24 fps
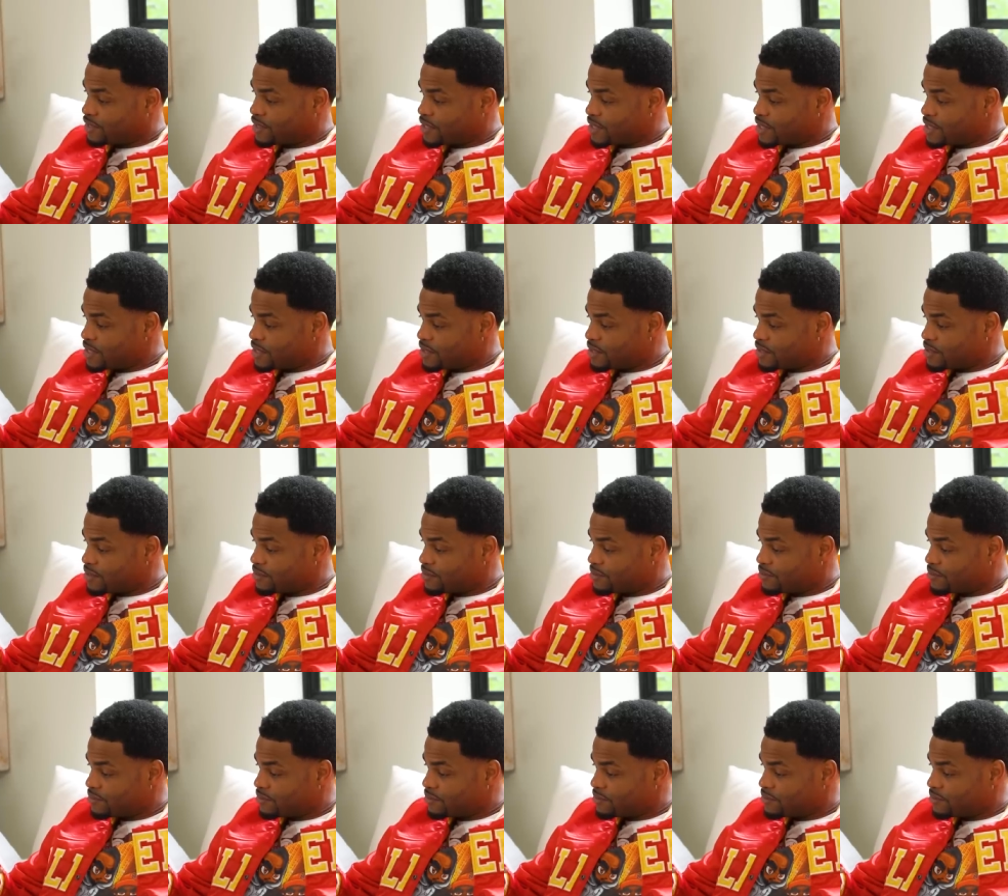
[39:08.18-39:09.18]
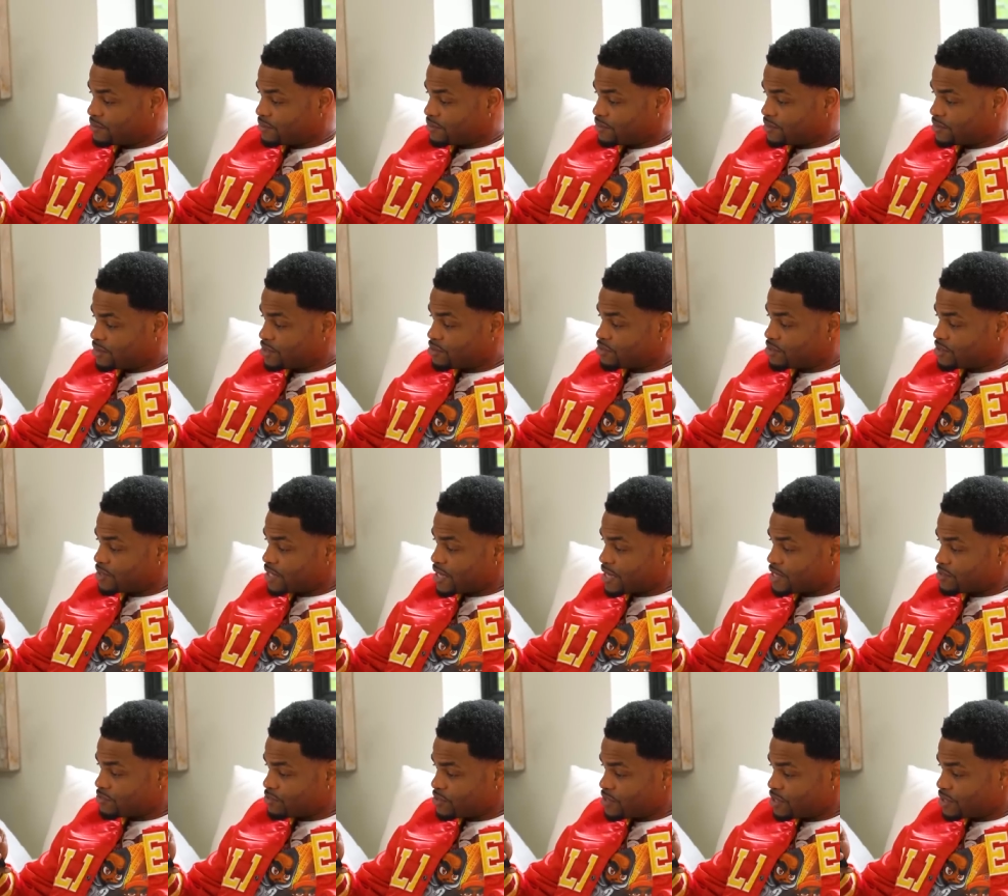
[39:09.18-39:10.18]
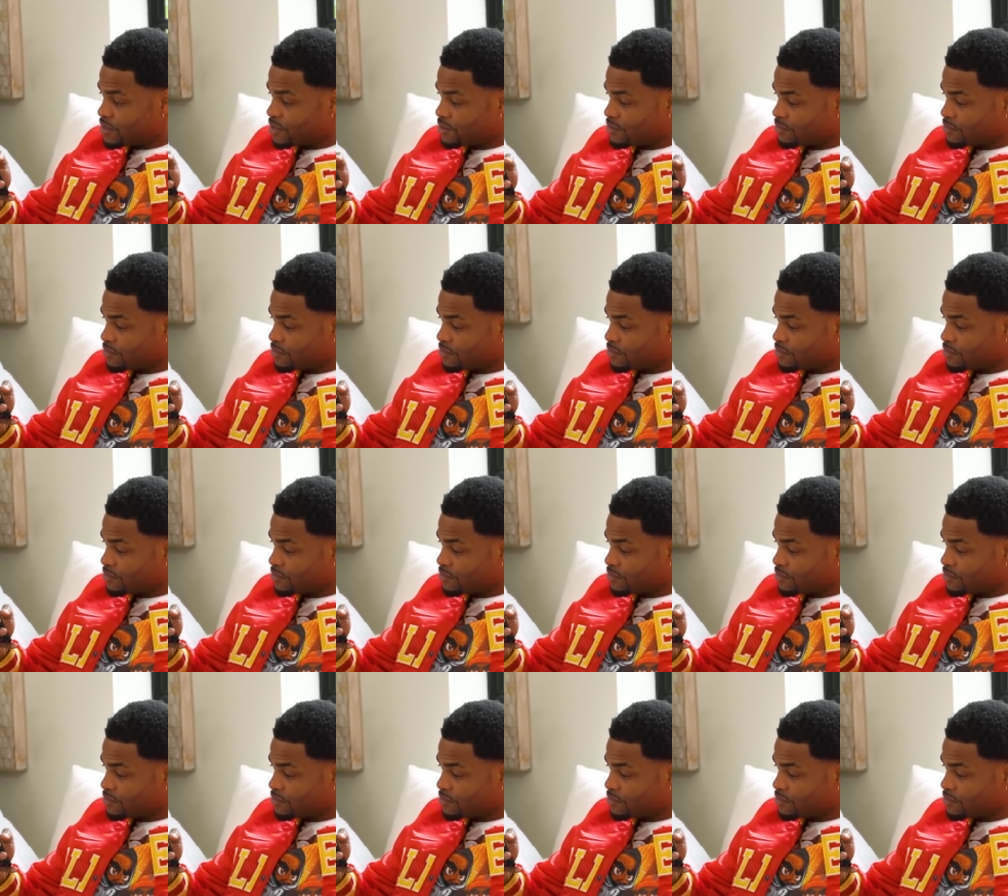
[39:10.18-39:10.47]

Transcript: Look at this. This was last week.